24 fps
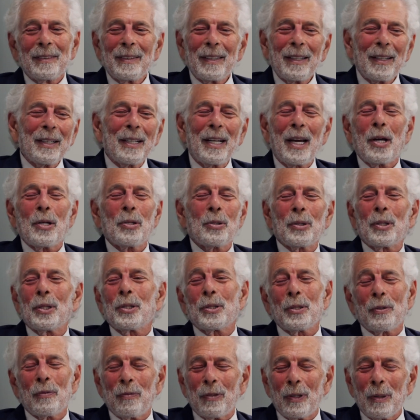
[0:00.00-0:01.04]
occasionally it's
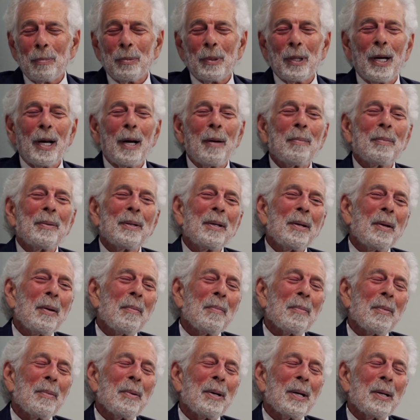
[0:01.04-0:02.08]
the flip top,
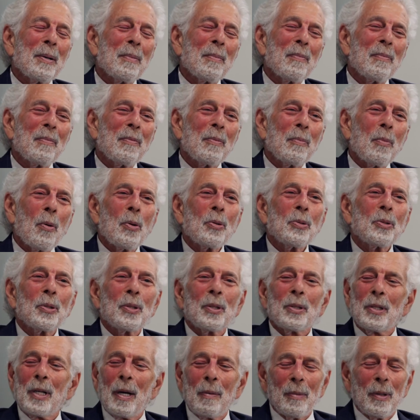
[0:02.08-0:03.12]
but for most of the
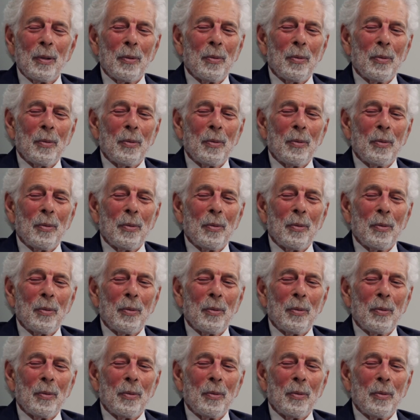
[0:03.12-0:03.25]
time they're